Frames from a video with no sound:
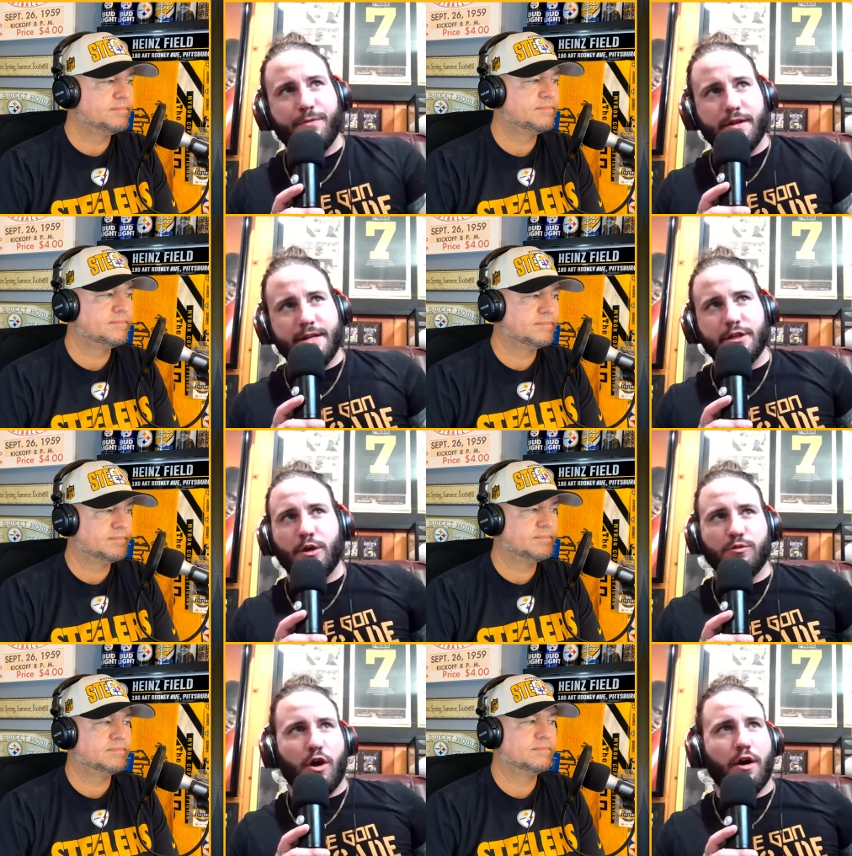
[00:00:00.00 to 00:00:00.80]
Speaker 1: the Neil
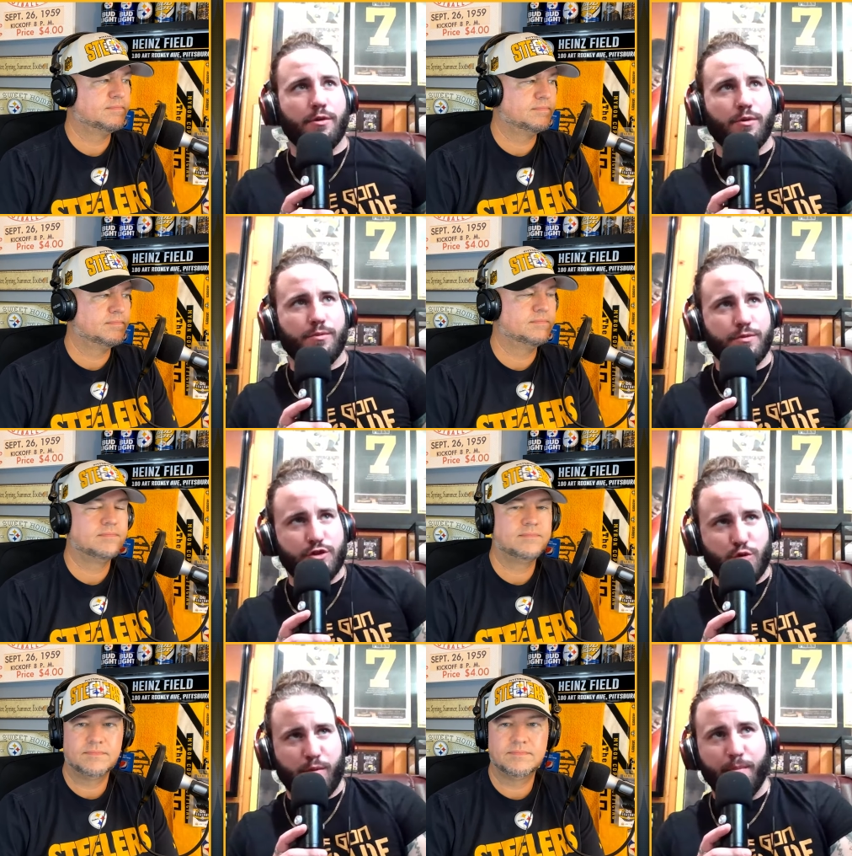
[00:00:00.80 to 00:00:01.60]
O'Donnell
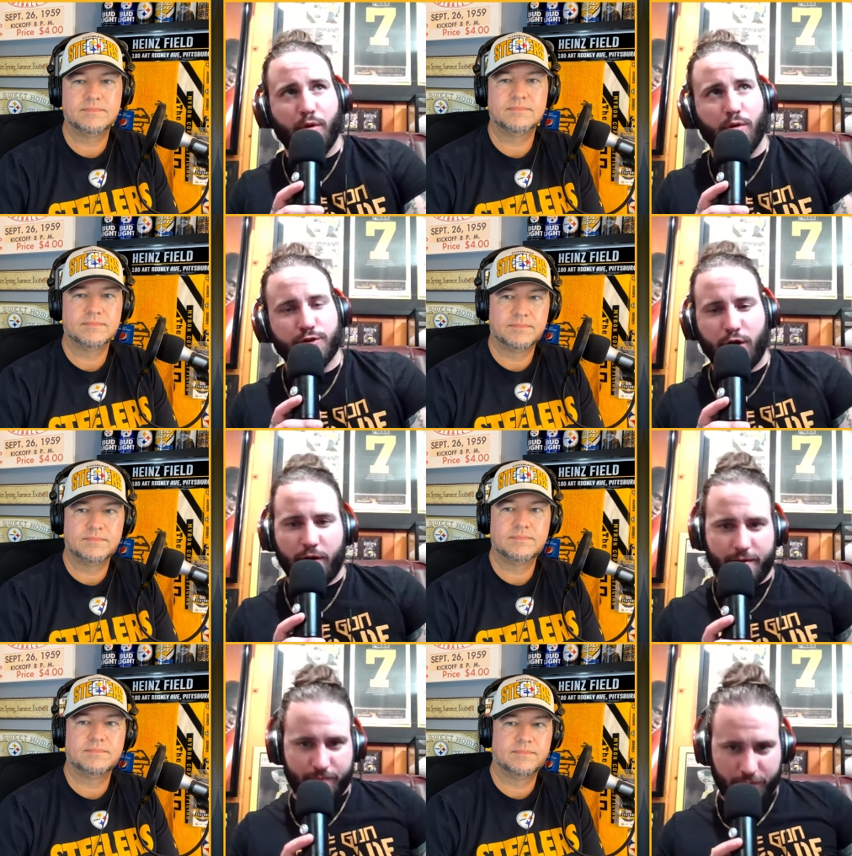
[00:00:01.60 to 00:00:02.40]
Super Bowl.
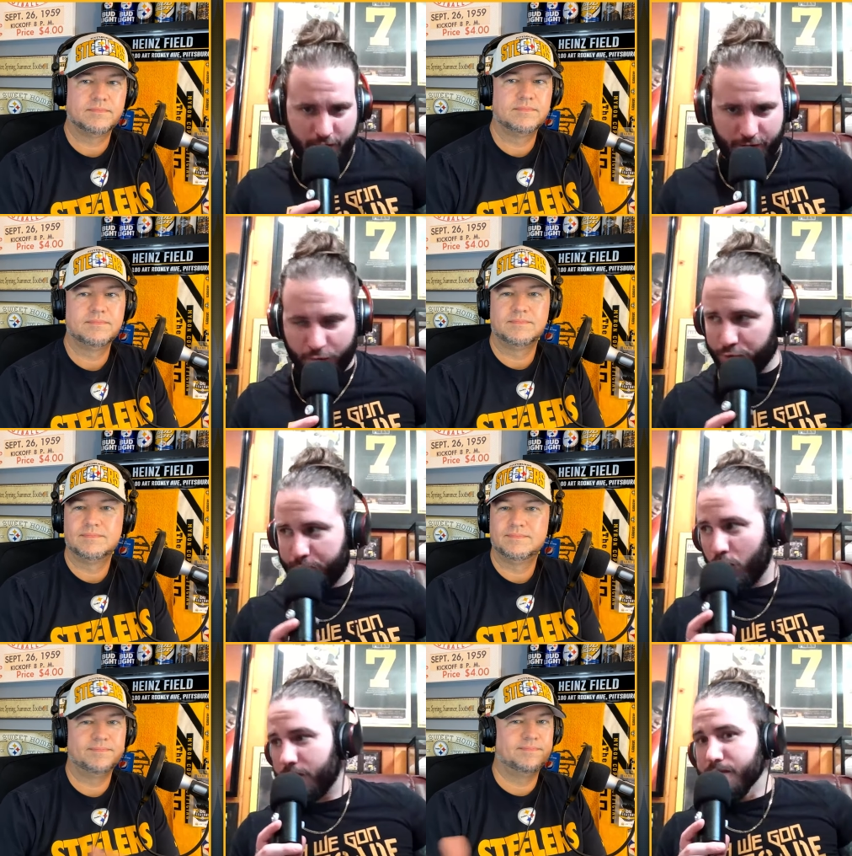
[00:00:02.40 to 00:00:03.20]
Sorry, uh,
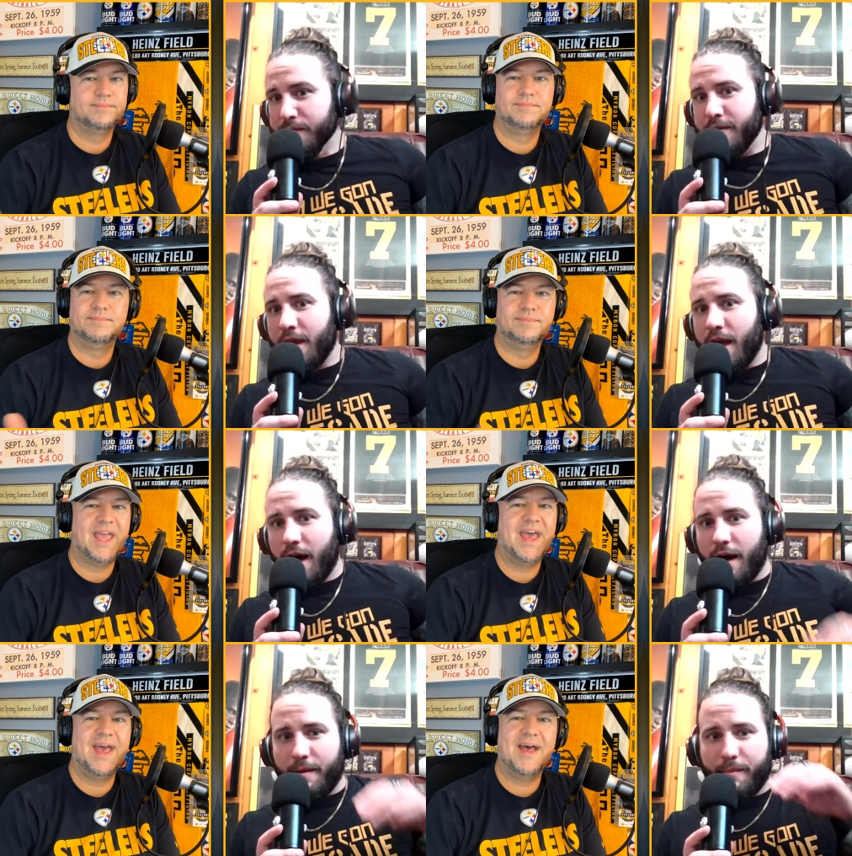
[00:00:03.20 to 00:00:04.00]
Voldemort.
Speaker 2: Yeah,
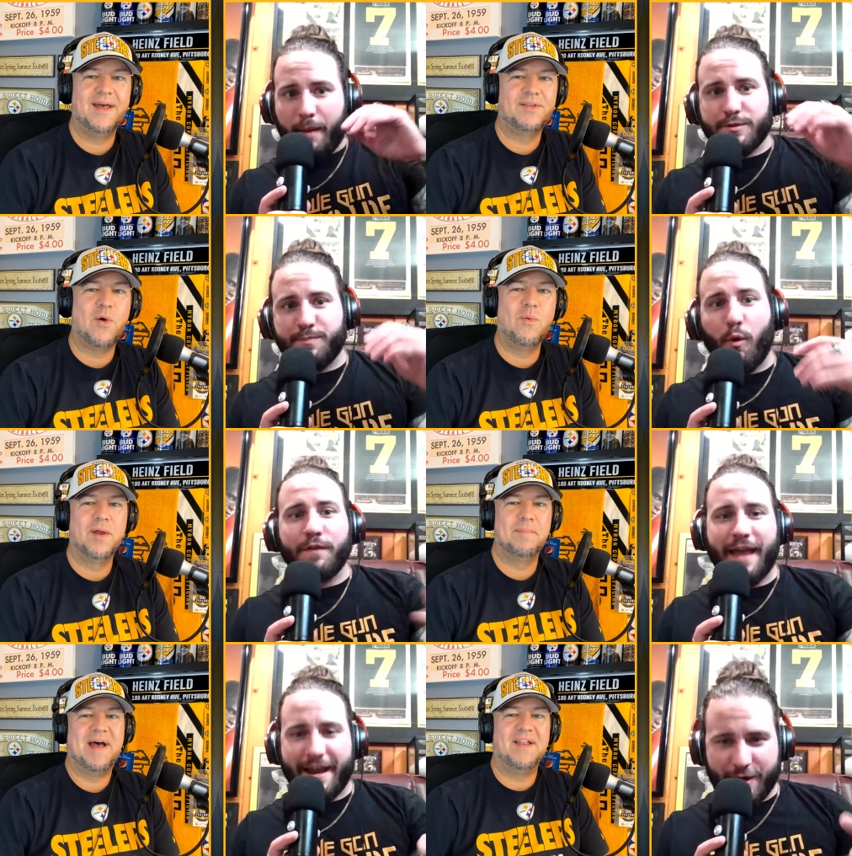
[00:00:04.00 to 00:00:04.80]
um, I was
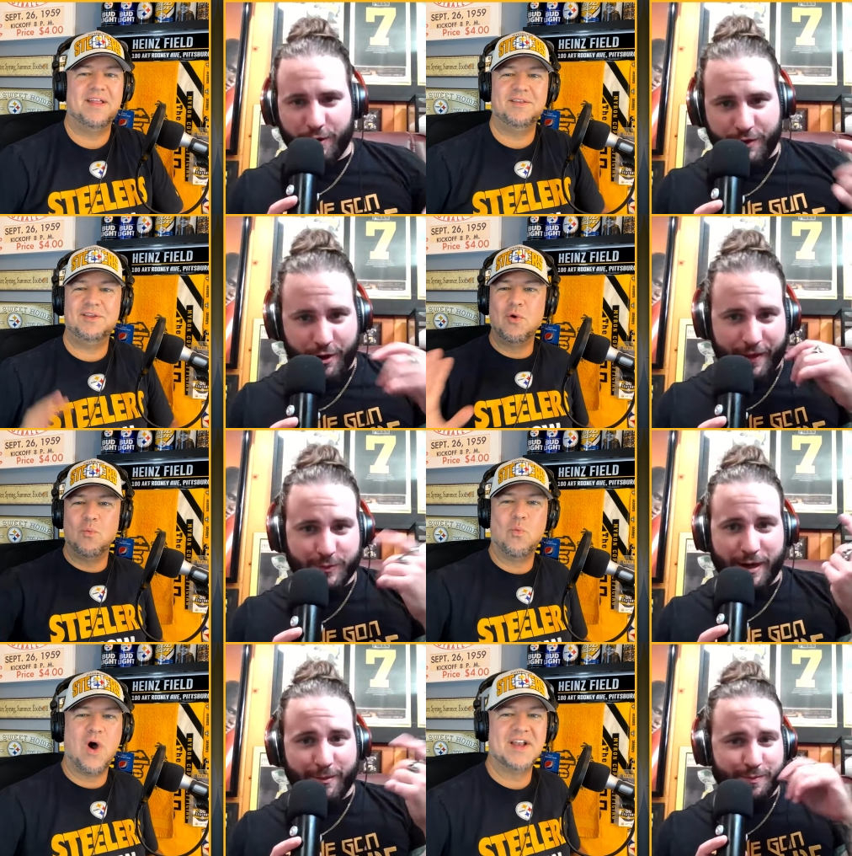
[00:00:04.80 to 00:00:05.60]
born that year, though. That's
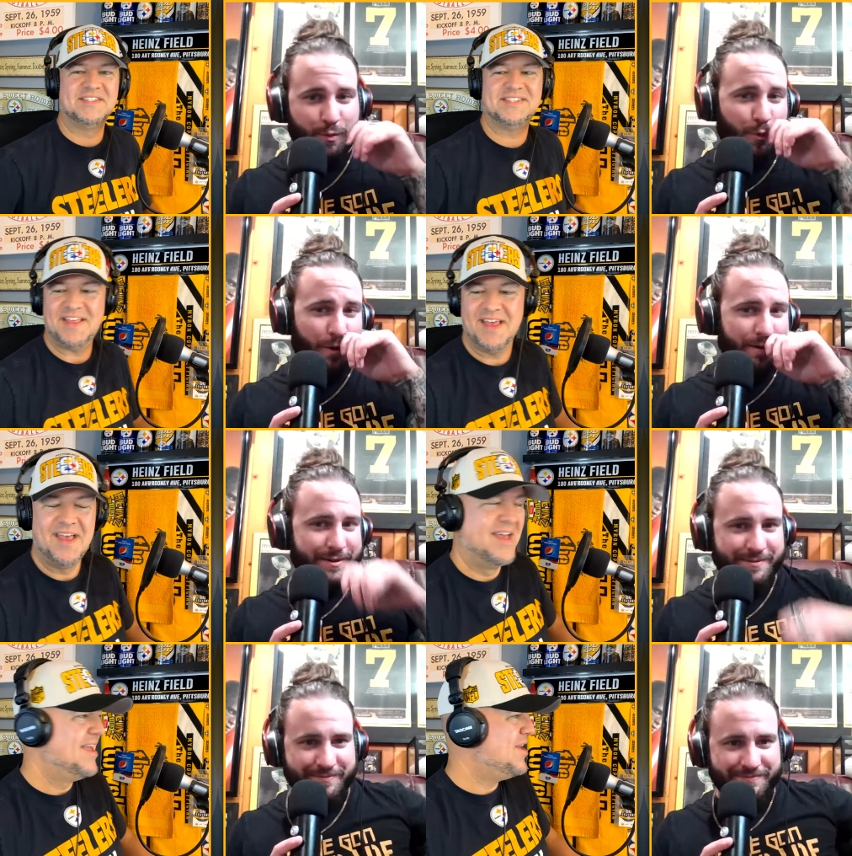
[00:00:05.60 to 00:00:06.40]
when I was born.
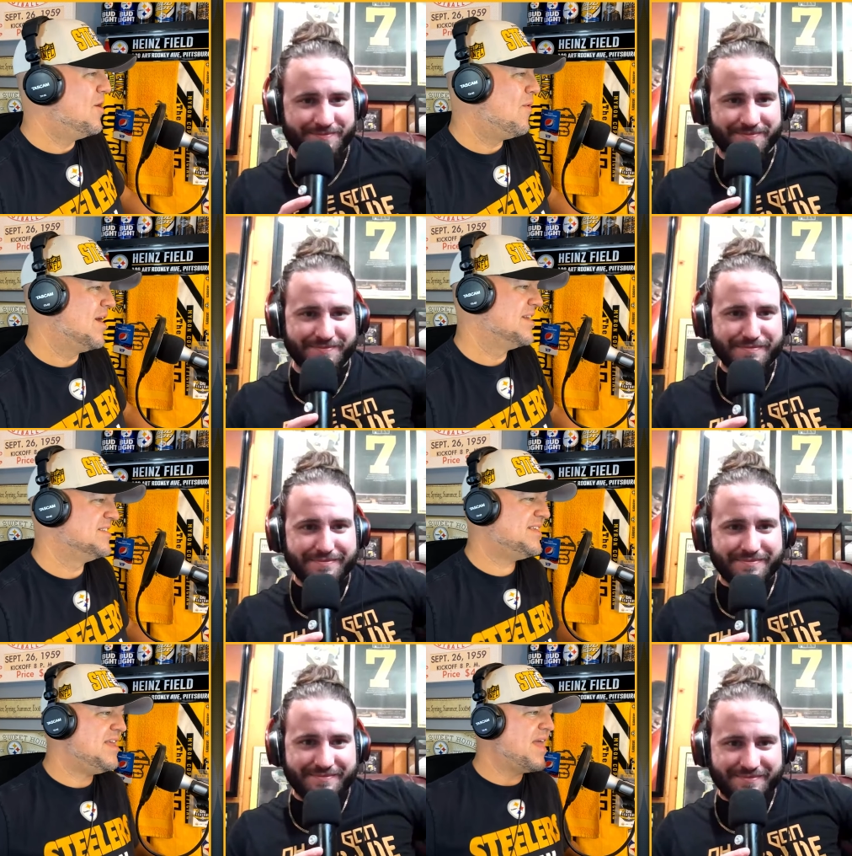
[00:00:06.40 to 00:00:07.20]
You don't want to
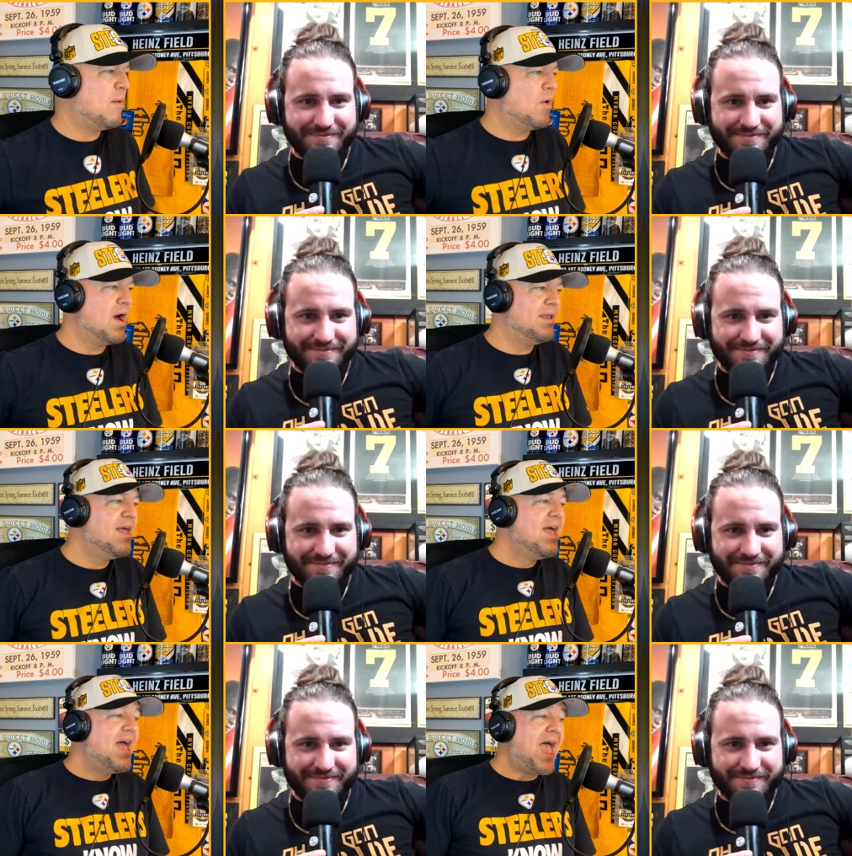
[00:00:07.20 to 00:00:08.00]
see that one.
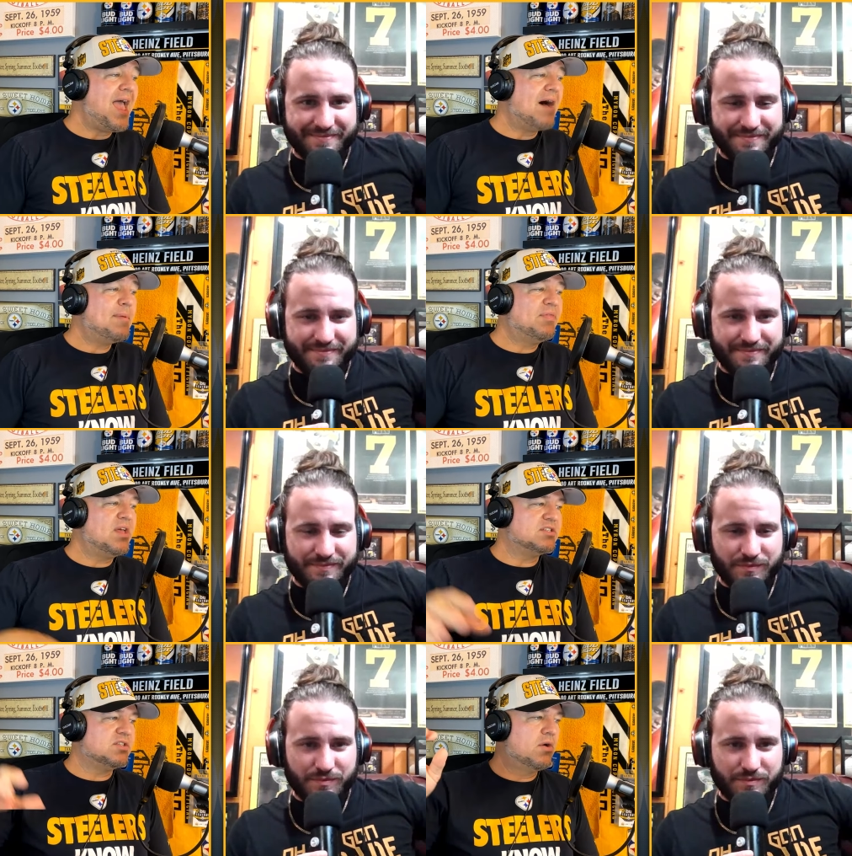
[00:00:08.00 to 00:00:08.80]
Hey, how about
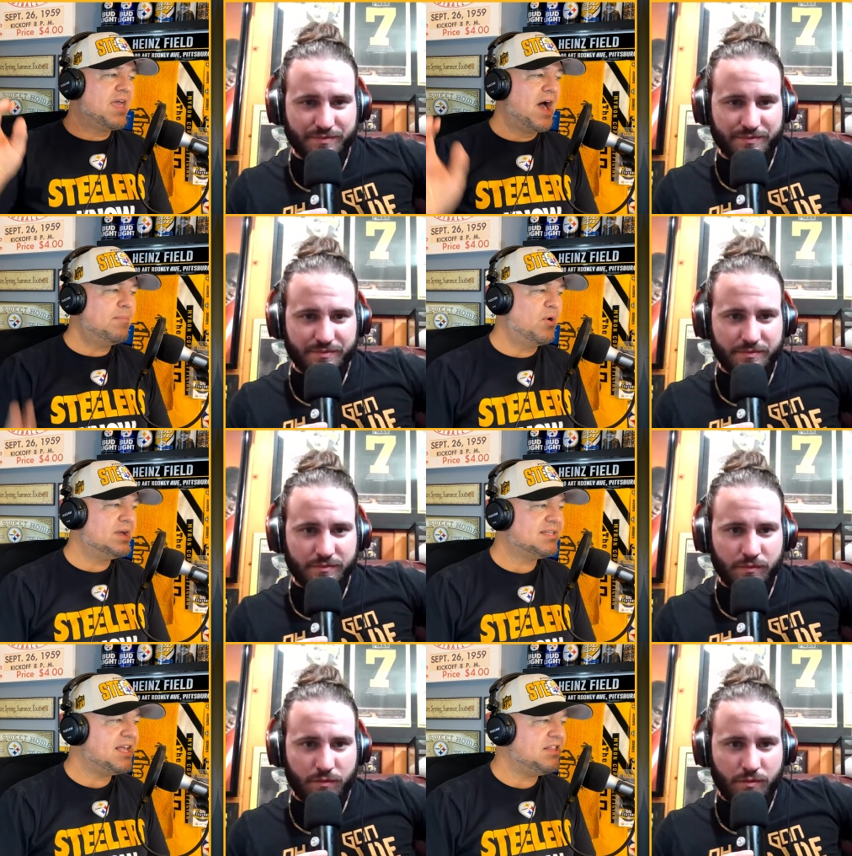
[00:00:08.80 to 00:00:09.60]
this though?
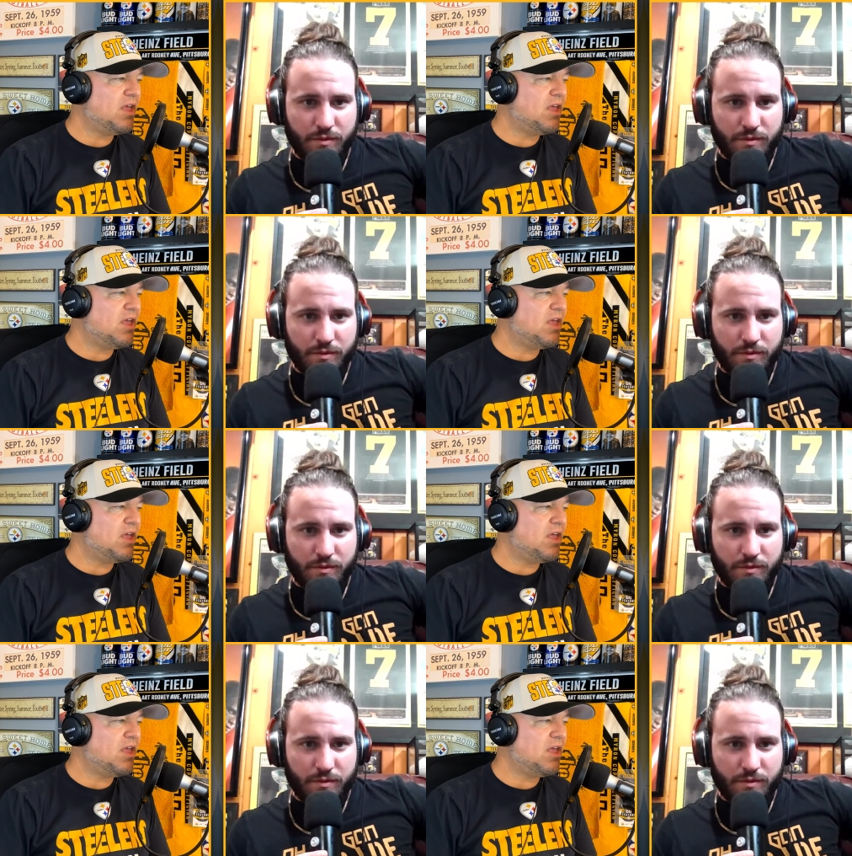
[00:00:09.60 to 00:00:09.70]
Cowboys lead